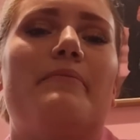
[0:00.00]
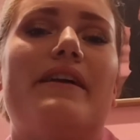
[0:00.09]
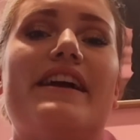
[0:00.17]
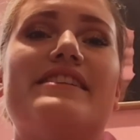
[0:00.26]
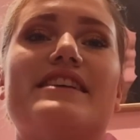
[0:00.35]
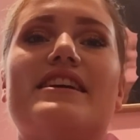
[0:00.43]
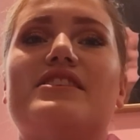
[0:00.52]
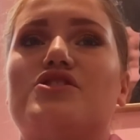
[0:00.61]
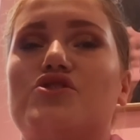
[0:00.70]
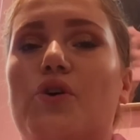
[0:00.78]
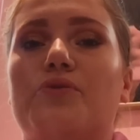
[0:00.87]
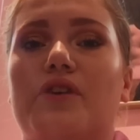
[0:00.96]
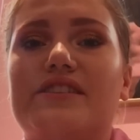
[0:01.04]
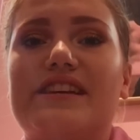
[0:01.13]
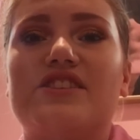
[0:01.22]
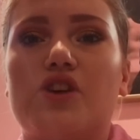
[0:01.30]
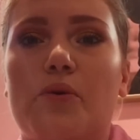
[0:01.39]
But it is, it is so nice,
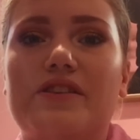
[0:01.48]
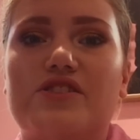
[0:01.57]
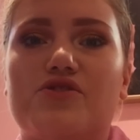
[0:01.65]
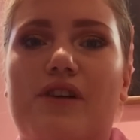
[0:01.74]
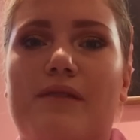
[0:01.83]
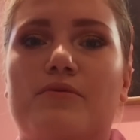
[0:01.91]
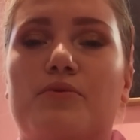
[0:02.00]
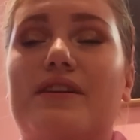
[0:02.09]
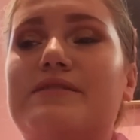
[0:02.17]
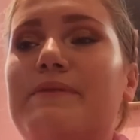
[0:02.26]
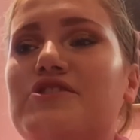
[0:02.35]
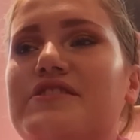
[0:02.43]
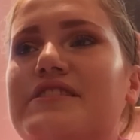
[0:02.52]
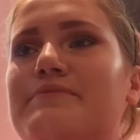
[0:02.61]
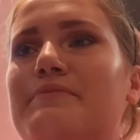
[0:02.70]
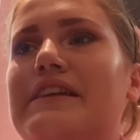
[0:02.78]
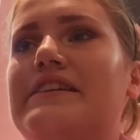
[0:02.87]
it's so Instagrammable, and especially
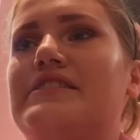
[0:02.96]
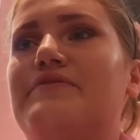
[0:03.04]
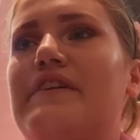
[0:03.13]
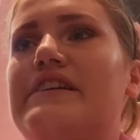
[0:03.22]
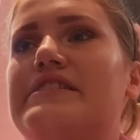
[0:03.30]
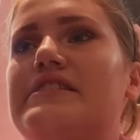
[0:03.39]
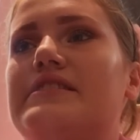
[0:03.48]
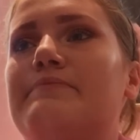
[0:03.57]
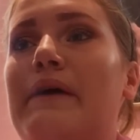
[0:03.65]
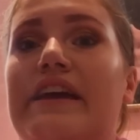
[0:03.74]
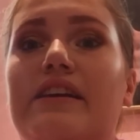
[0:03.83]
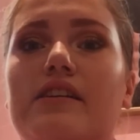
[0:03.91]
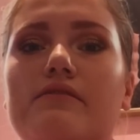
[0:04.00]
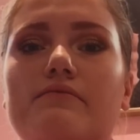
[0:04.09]
since Malika's feed is pink